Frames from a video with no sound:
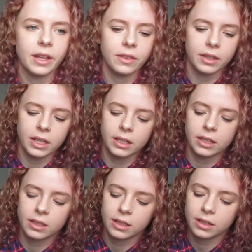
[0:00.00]
and
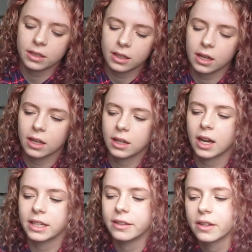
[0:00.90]
the
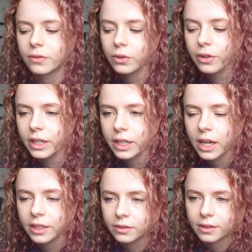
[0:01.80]
idea for it
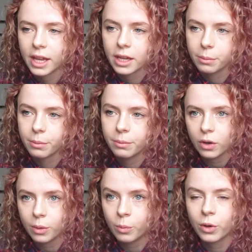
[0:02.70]
kind of came
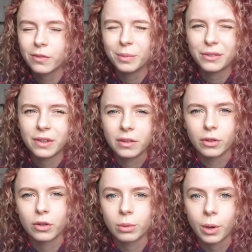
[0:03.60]
from one of my
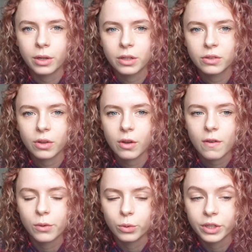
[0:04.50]
favourite quotes
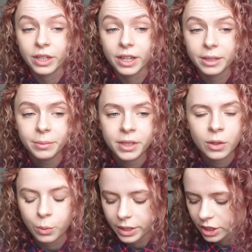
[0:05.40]
of all time,
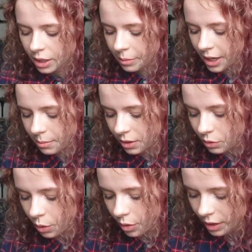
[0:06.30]
which I might
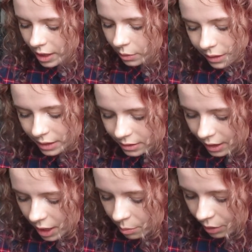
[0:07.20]
misquote now when I
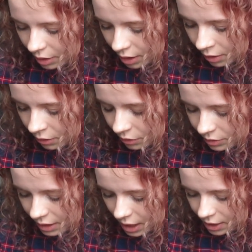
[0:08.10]
say it, but I'll
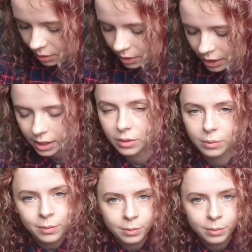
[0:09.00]
say it anyway and